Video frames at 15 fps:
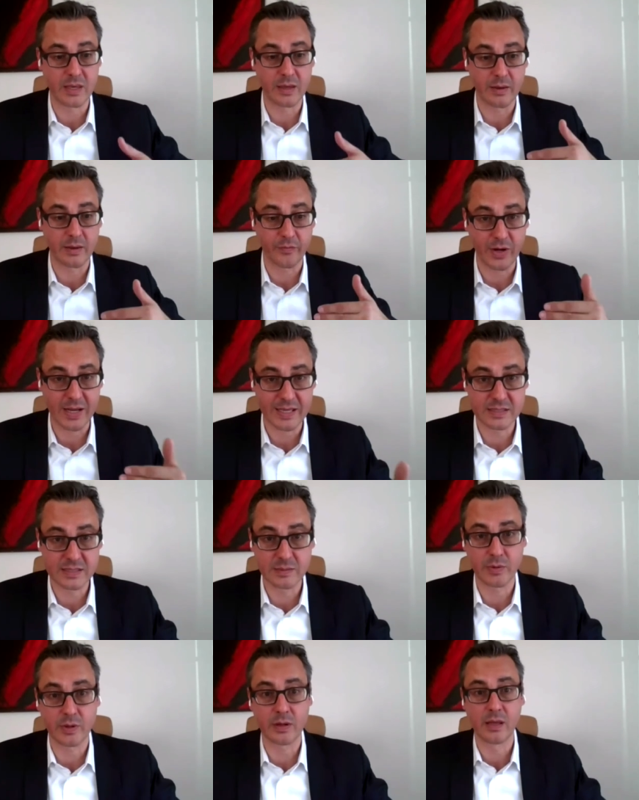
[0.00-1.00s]
being
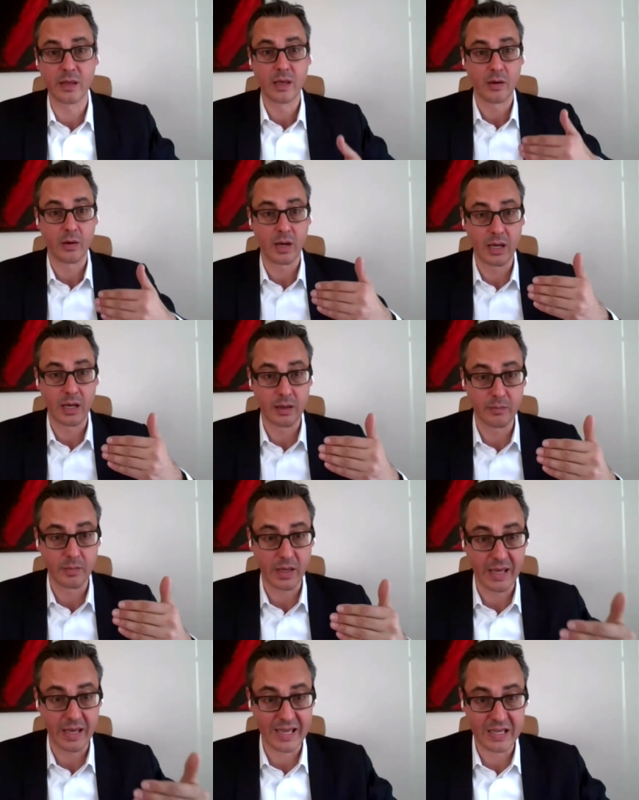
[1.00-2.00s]
flexible,
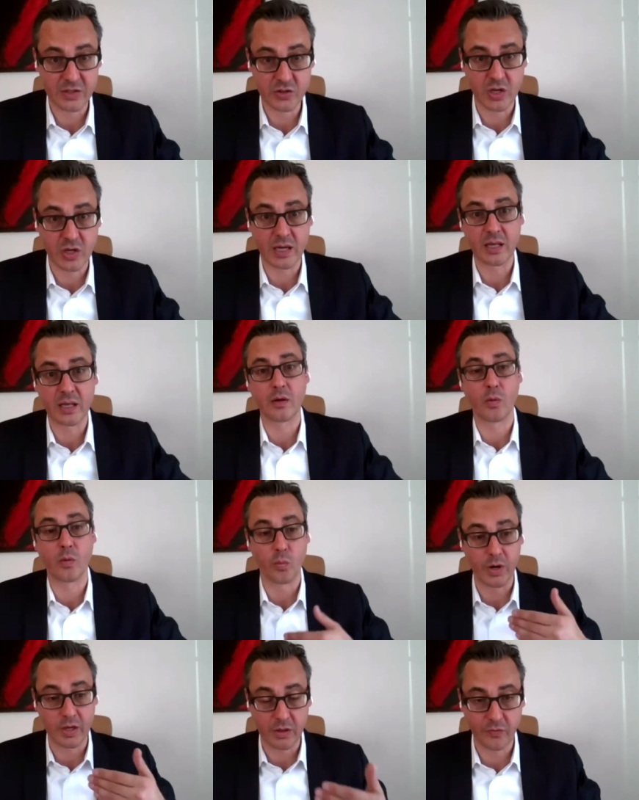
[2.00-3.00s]
um, agile,
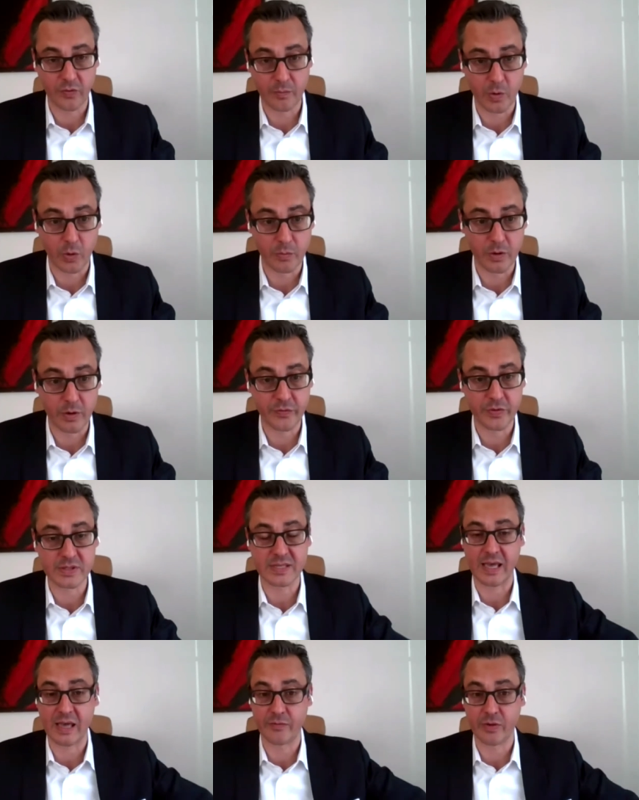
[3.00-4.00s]
working from home
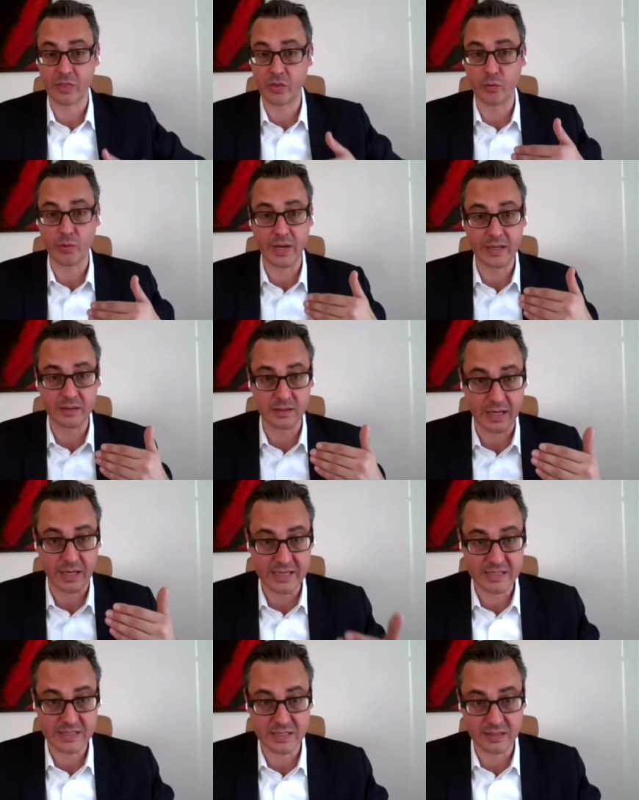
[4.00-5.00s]
office, having the right
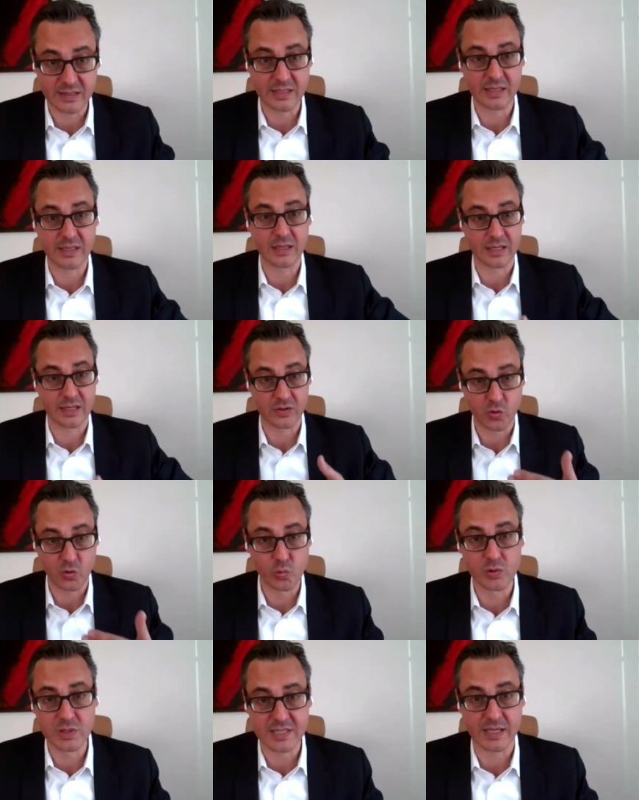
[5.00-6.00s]
ICT and
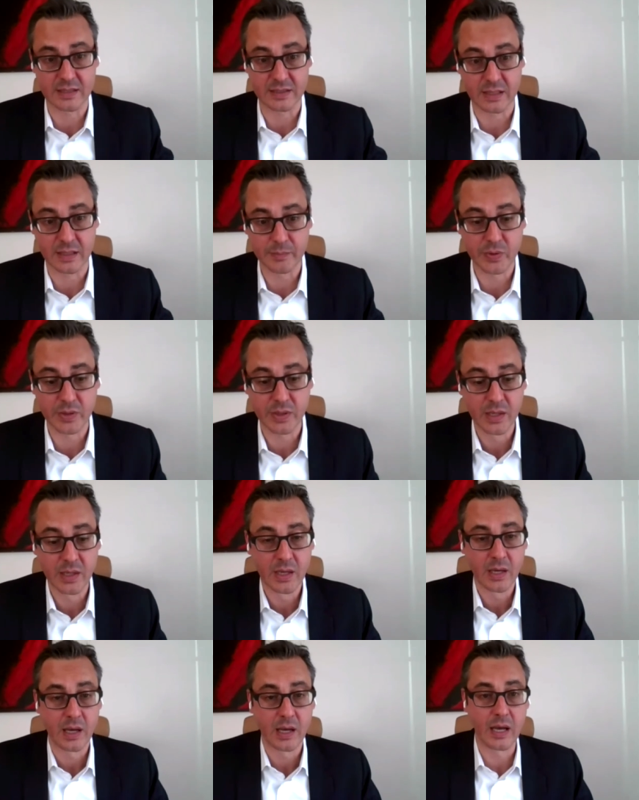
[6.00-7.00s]
tool set up
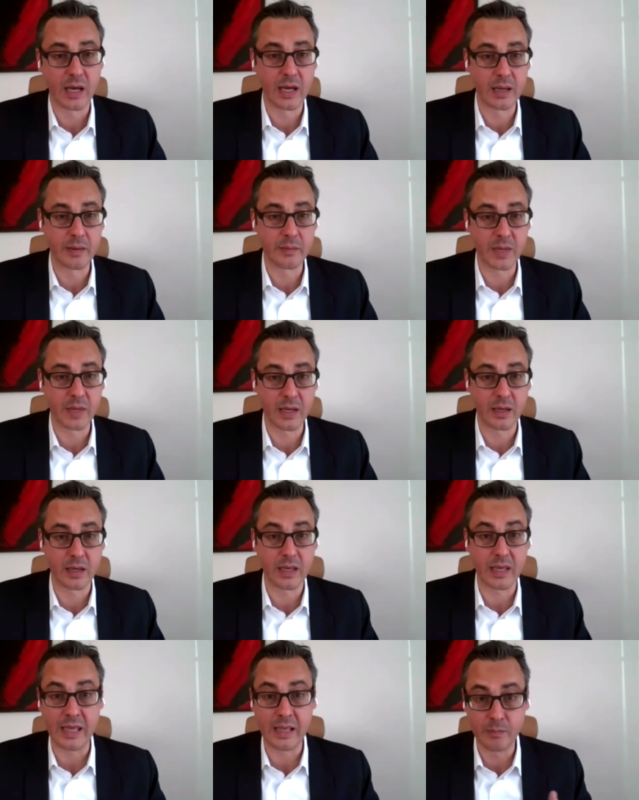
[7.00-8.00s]
um,
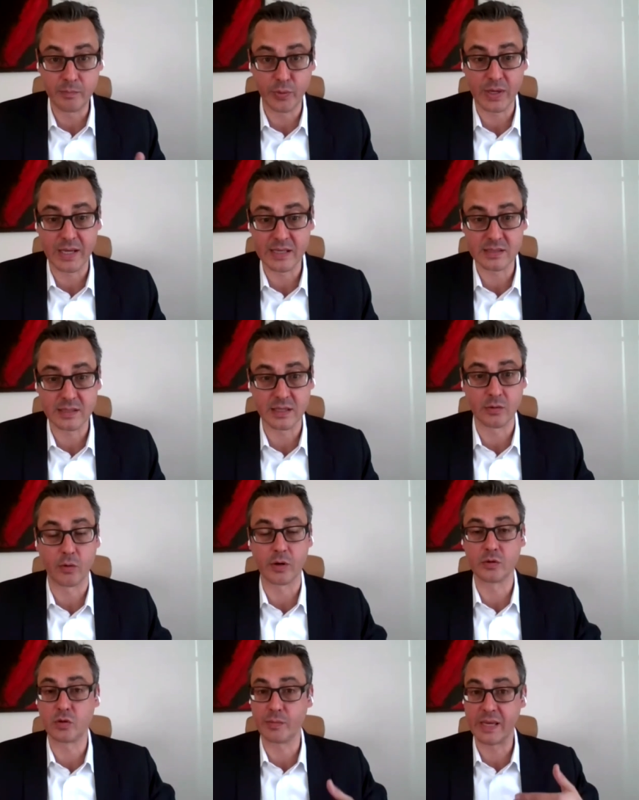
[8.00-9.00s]
uh, in place in
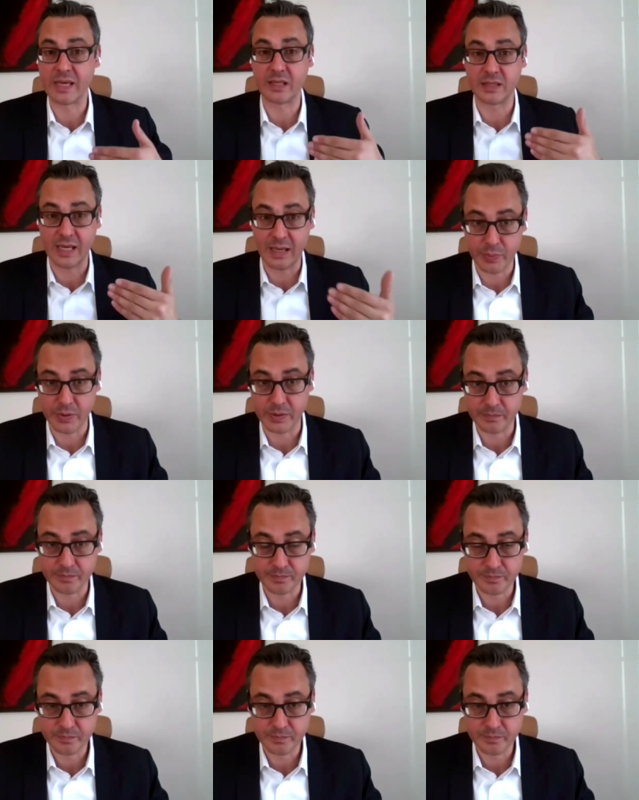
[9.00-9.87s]
order to make it happen.